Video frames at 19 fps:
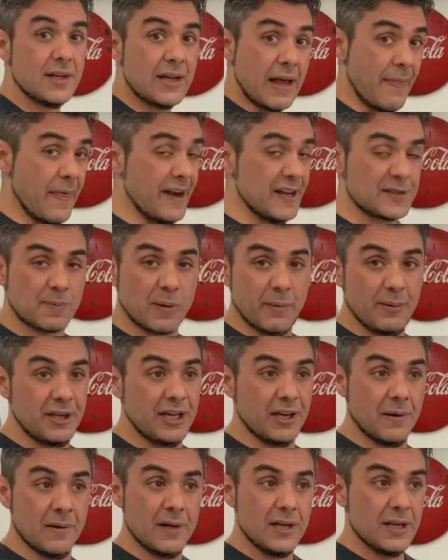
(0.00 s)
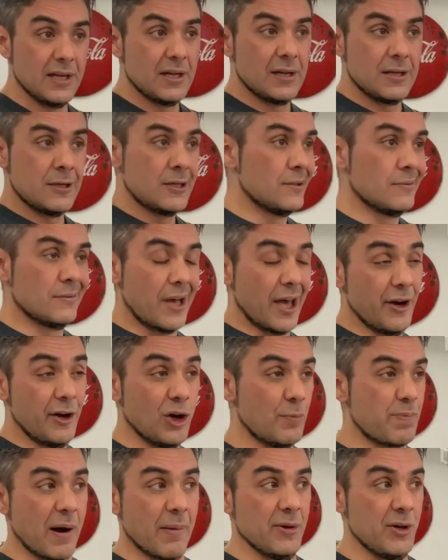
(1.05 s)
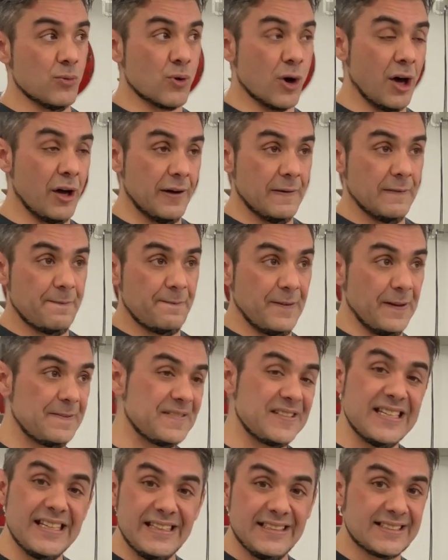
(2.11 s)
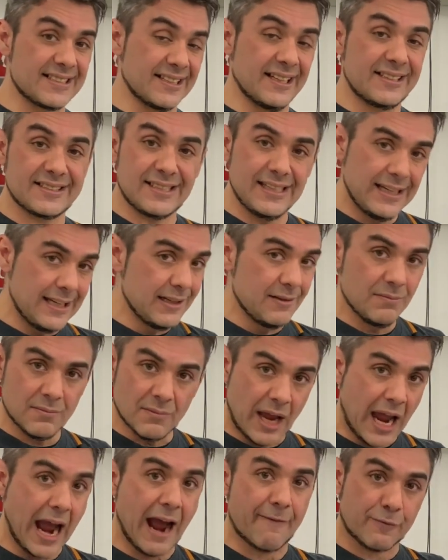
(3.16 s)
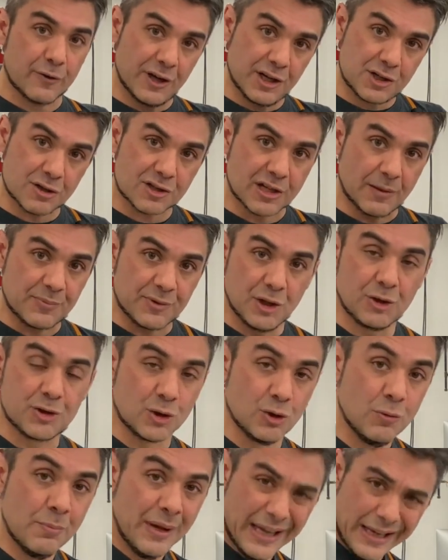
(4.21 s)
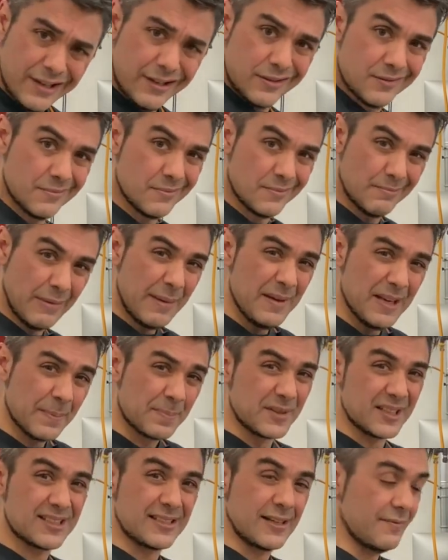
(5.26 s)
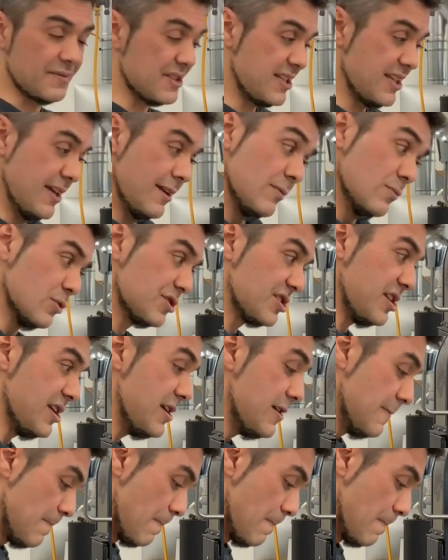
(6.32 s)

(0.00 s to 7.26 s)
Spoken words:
And then it's probably gonna, I don't know, probably run 15, 16 average or something through mid, maybe up to 17, we'll see.